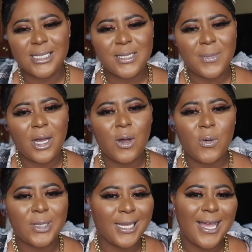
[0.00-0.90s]
into my
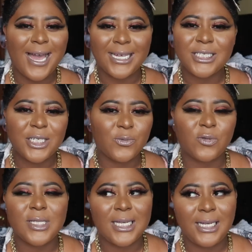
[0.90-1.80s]
whole like hygiene
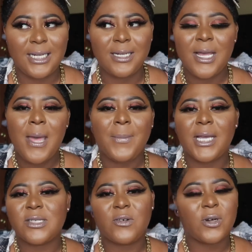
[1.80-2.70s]
routine
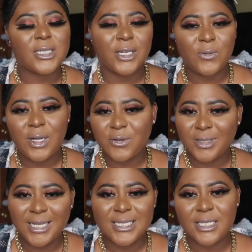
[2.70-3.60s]
because of course I do other
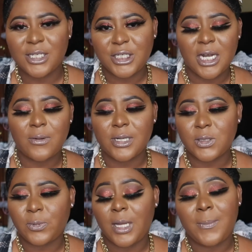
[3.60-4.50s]
things in the shower
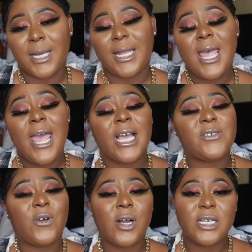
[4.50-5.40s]
as well. But
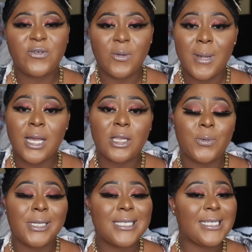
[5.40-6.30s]
as far as for my
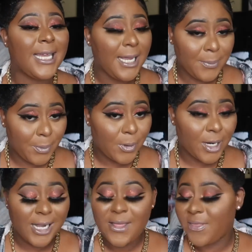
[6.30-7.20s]
glowy skin
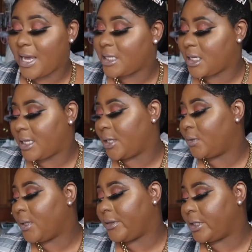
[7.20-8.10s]
part, that is all I
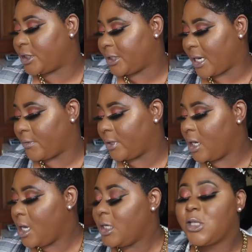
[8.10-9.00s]
do in the shower.
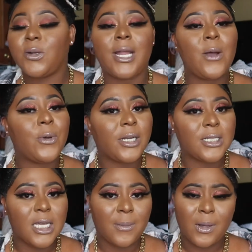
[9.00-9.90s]
So now we're gonna
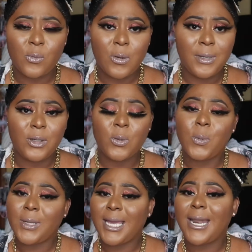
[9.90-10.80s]
talk about what we do
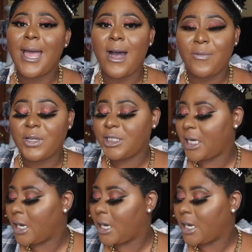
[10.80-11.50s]
when we get out the oh.